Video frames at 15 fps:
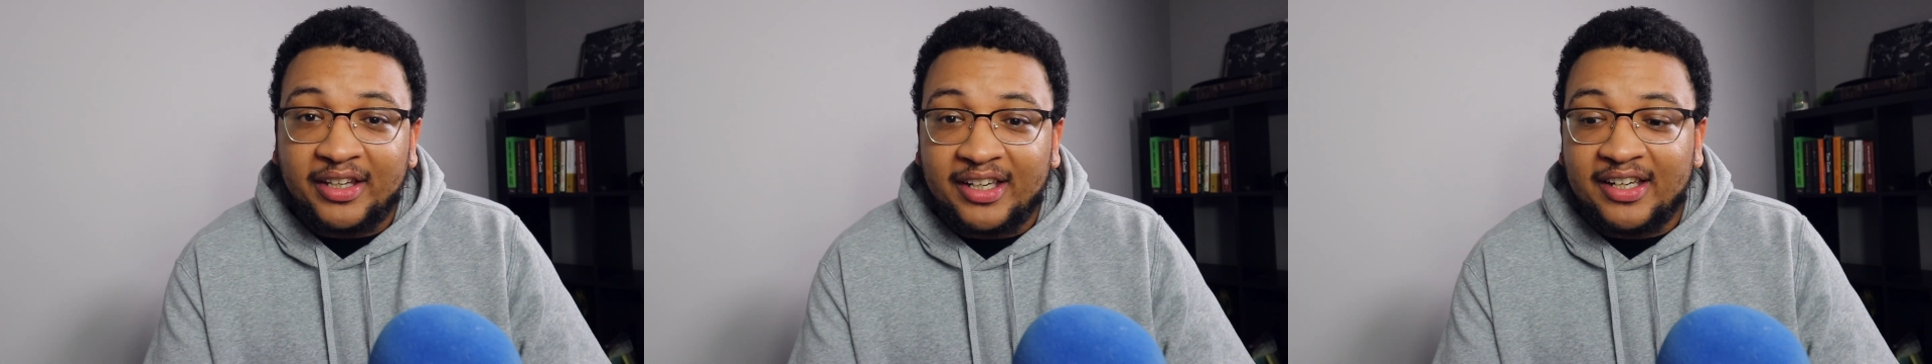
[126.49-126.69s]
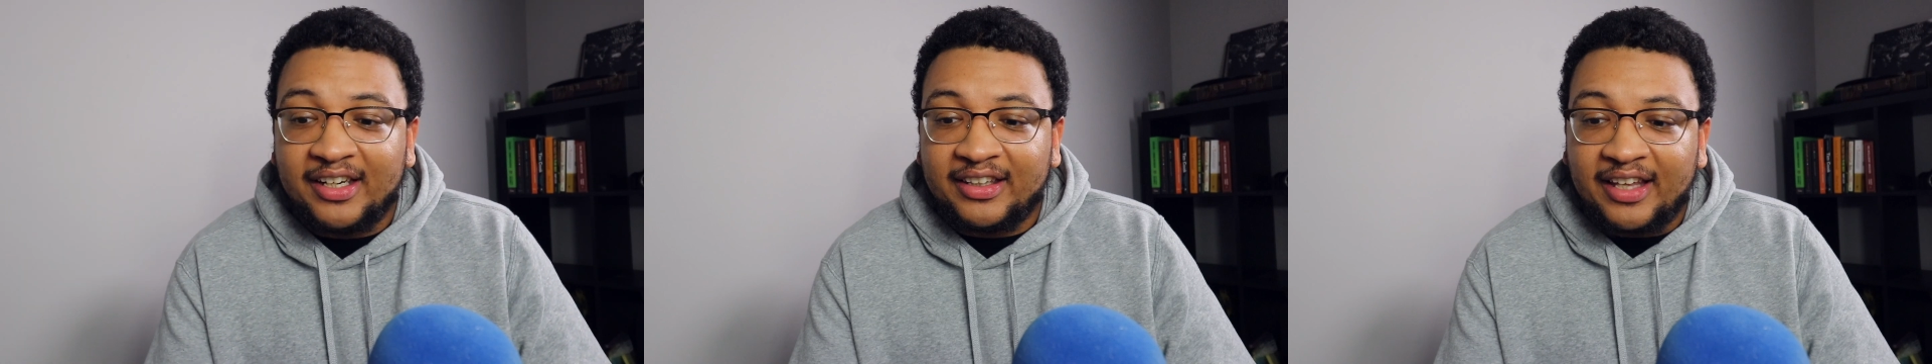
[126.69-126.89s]

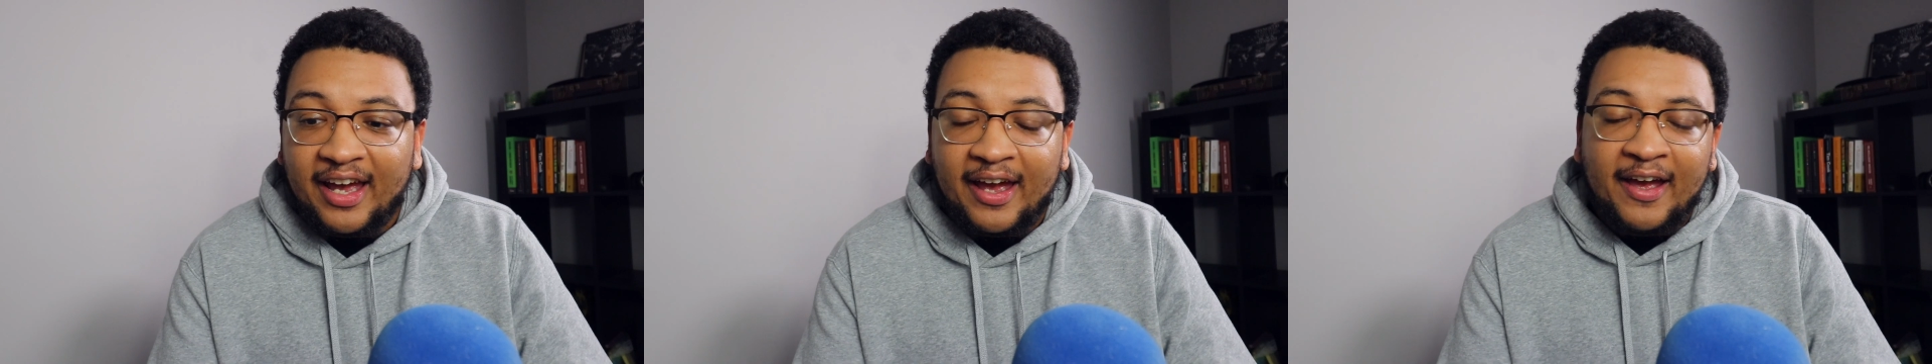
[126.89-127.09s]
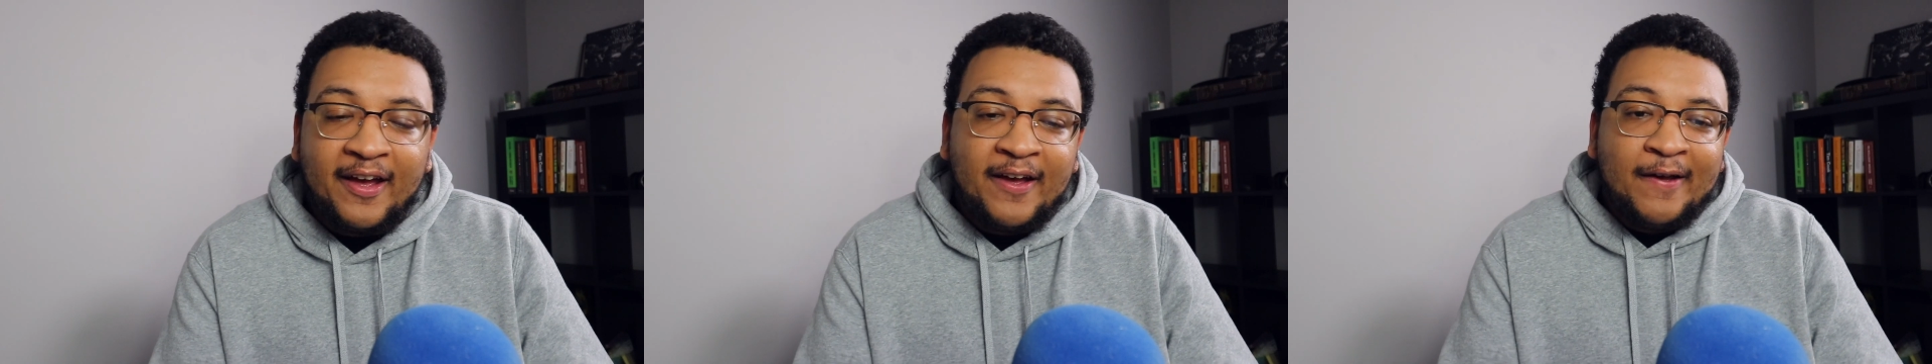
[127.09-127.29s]
good at
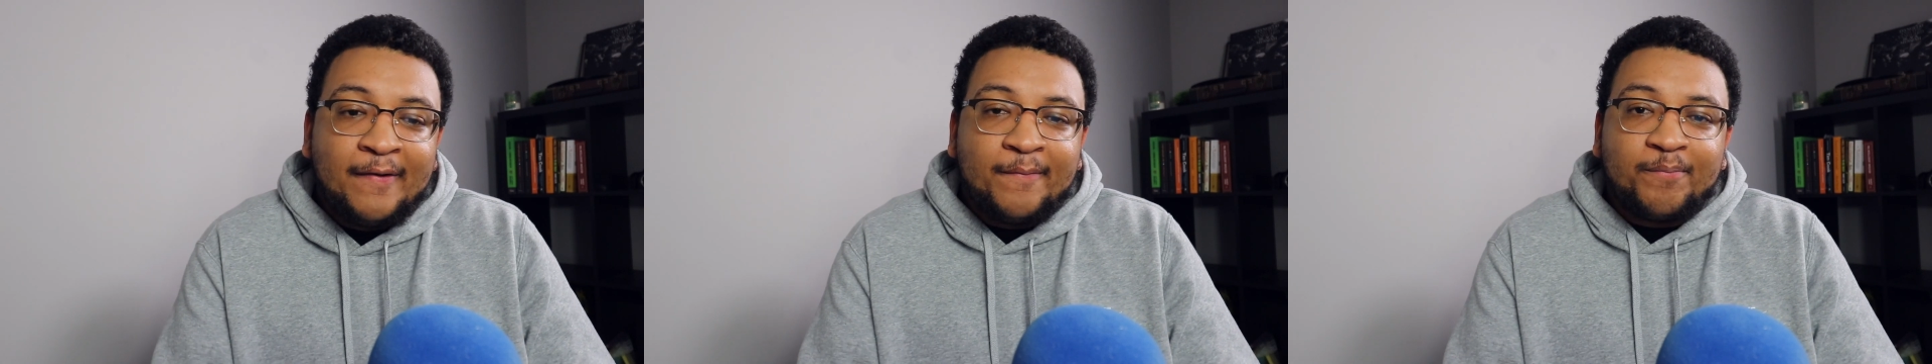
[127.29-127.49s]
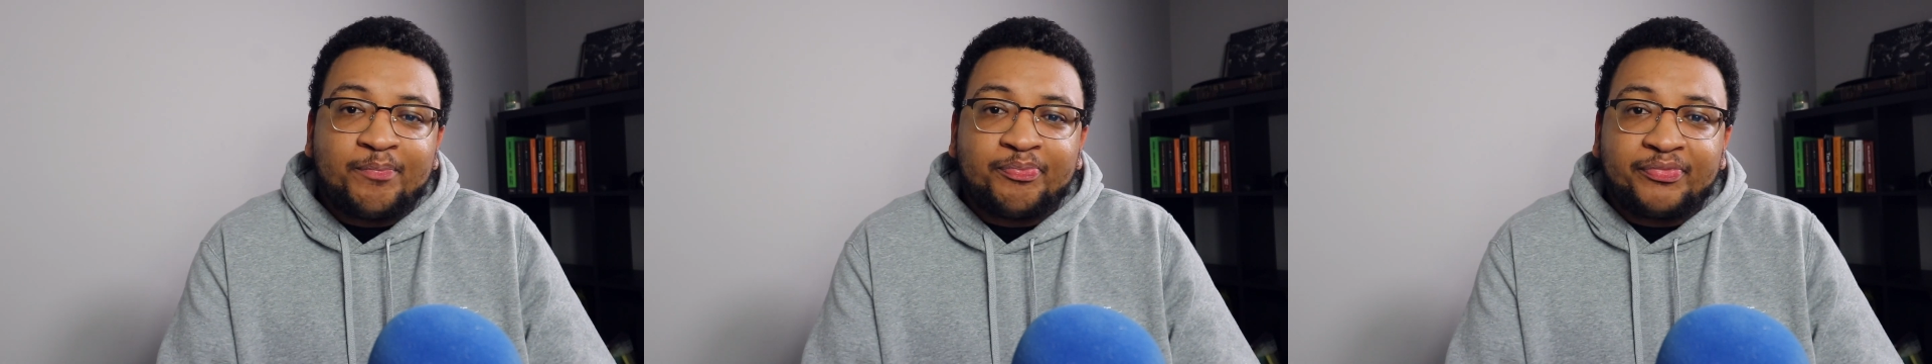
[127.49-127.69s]
that.
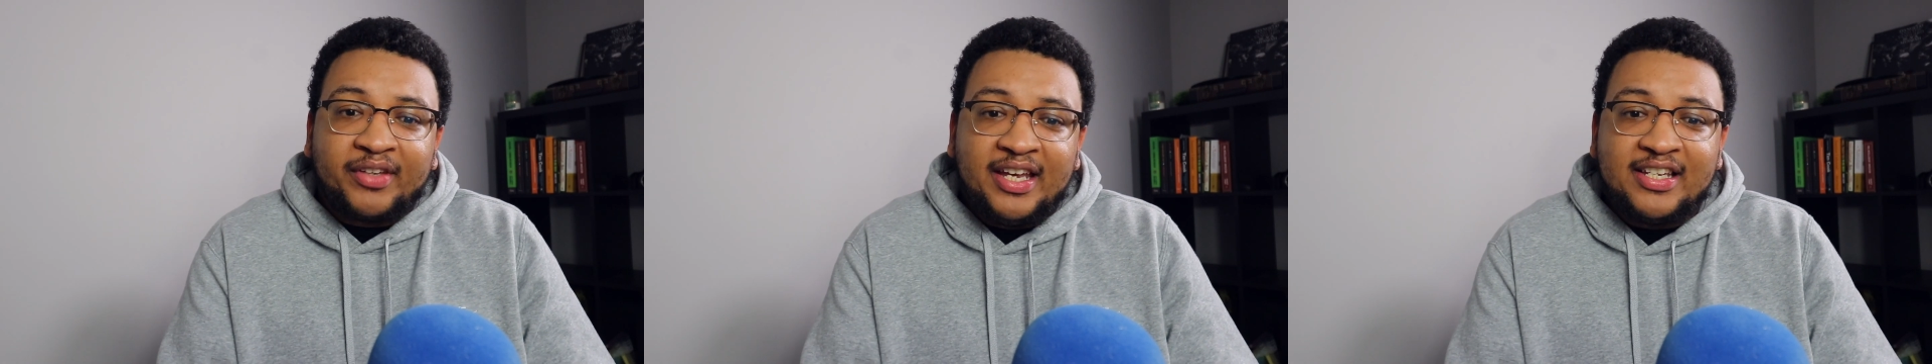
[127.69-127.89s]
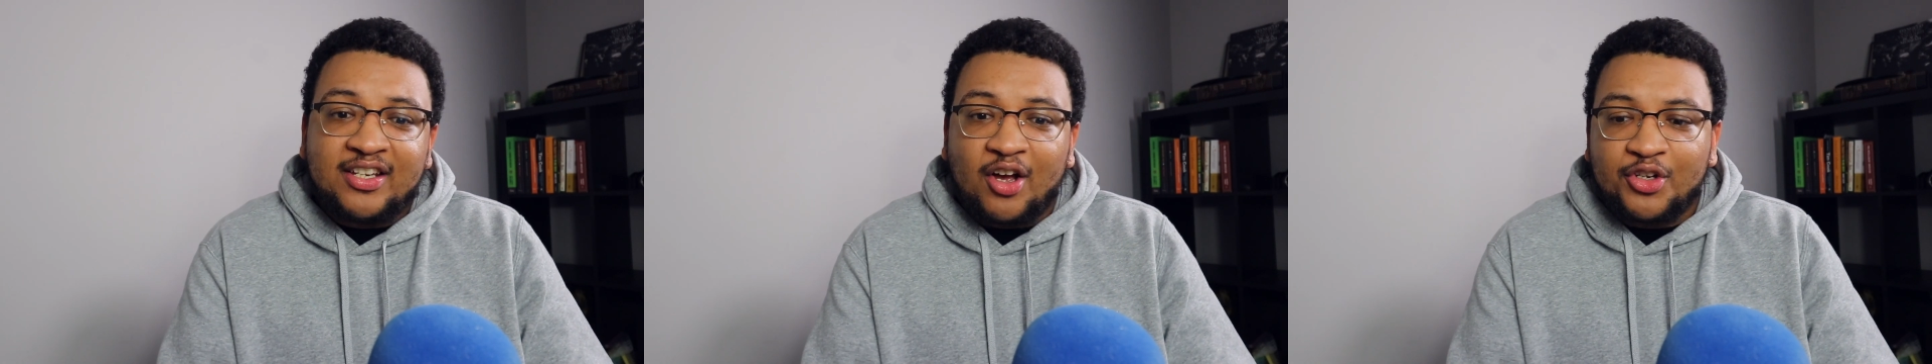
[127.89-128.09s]

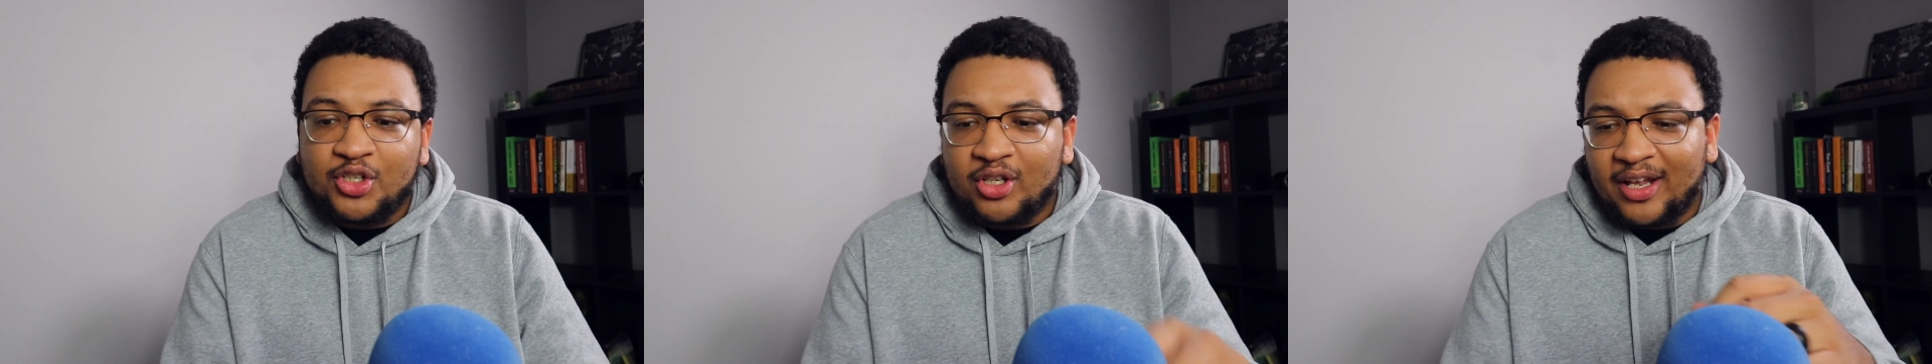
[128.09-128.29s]
He's also